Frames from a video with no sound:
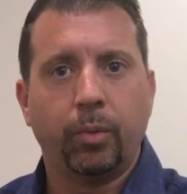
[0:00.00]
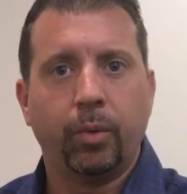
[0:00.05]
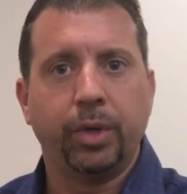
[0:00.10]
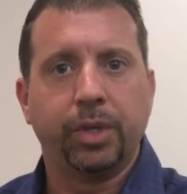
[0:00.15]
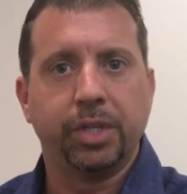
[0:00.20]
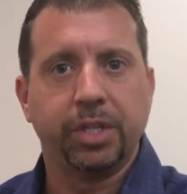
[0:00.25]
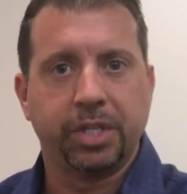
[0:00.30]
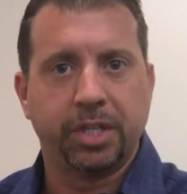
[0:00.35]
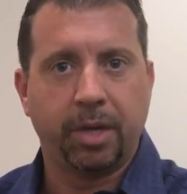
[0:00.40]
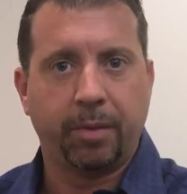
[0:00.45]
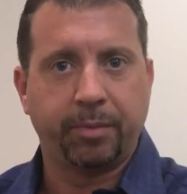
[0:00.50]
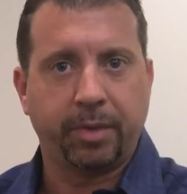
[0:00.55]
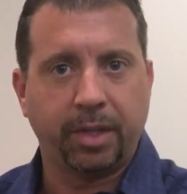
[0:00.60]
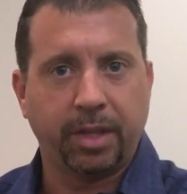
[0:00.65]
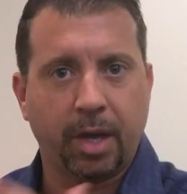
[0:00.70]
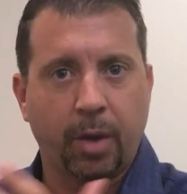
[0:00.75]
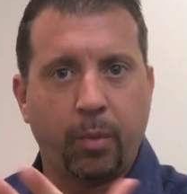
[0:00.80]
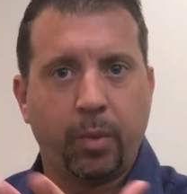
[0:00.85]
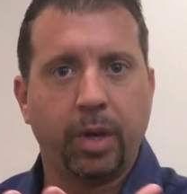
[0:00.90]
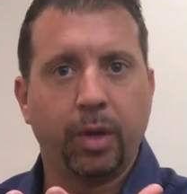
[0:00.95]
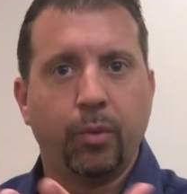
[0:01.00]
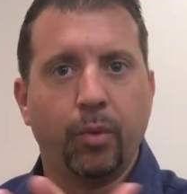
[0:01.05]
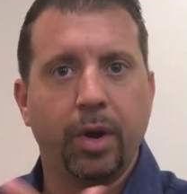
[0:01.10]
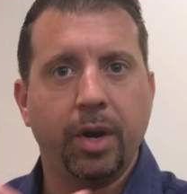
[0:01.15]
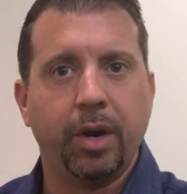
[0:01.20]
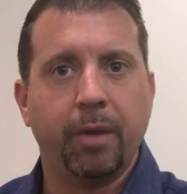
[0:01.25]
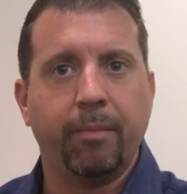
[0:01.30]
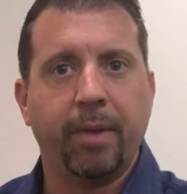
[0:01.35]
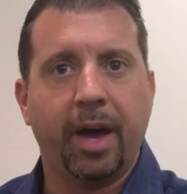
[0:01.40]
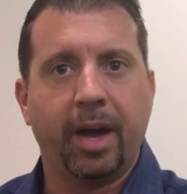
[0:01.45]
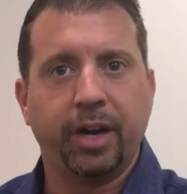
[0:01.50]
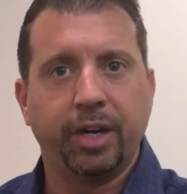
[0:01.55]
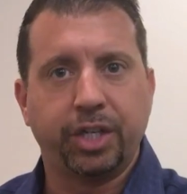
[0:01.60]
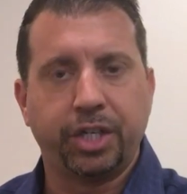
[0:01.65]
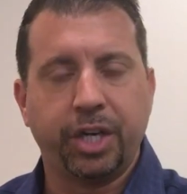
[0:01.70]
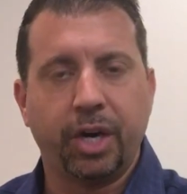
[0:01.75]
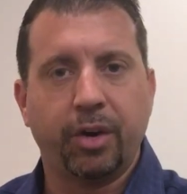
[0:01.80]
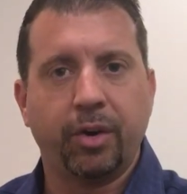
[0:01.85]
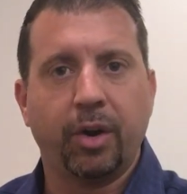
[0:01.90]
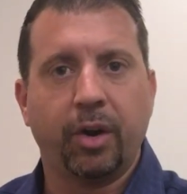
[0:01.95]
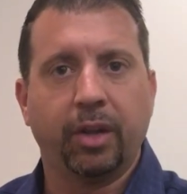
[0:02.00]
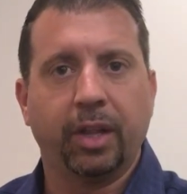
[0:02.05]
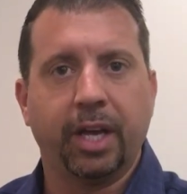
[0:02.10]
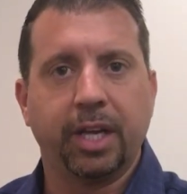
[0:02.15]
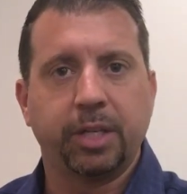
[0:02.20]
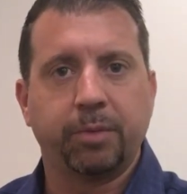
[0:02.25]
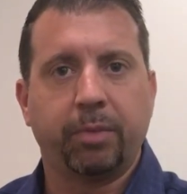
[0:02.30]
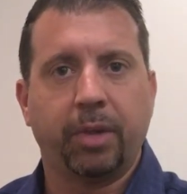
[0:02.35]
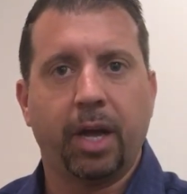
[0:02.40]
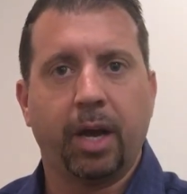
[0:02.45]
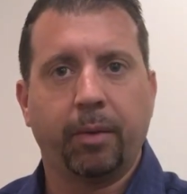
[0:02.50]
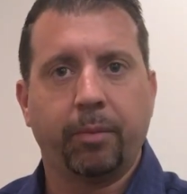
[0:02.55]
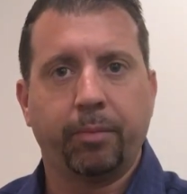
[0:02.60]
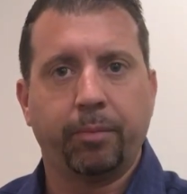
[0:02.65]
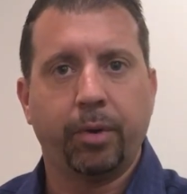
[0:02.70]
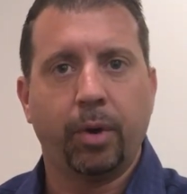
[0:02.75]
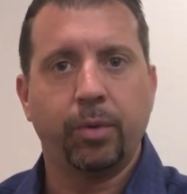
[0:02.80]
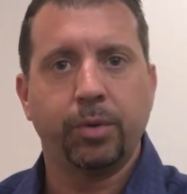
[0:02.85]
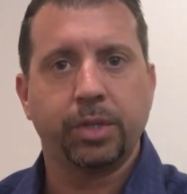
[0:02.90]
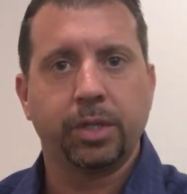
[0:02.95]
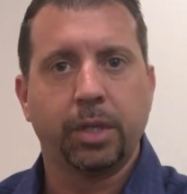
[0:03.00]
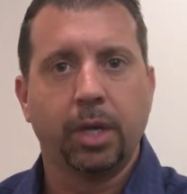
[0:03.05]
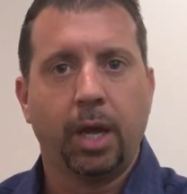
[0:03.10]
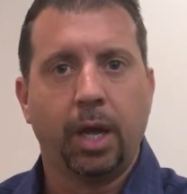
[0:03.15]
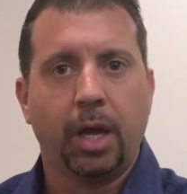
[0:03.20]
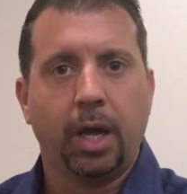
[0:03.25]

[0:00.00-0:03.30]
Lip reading: which is something that we had written about and shared in our last blog post,